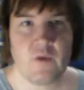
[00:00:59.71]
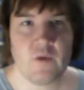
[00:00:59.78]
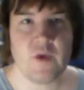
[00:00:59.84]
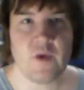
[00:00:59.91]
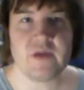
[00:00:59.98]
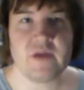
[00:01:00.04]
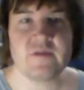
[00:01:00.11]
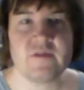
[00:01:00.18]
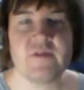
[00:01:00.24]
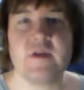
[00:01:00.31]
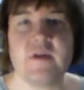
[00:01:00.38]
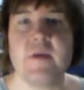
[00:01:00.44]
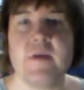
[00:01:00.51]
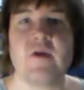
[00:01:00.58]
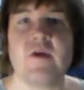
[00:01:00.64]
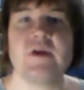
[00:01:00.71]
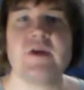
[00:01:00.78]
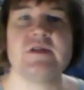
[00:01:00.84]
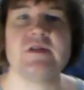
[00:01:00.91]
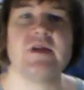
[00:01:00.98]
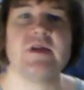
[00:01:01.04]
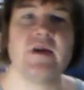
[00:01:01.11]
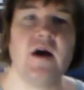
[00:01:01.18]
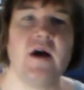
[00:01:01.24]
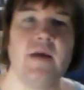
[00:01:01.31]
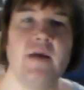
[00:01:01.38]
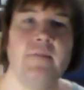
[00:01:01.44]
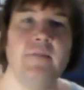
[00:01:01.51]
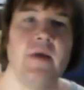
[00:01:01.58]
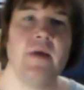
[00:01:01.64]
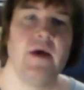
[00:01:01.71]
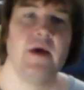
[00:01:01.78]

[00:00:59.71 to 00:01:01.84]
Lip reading: Wings is an American sitcom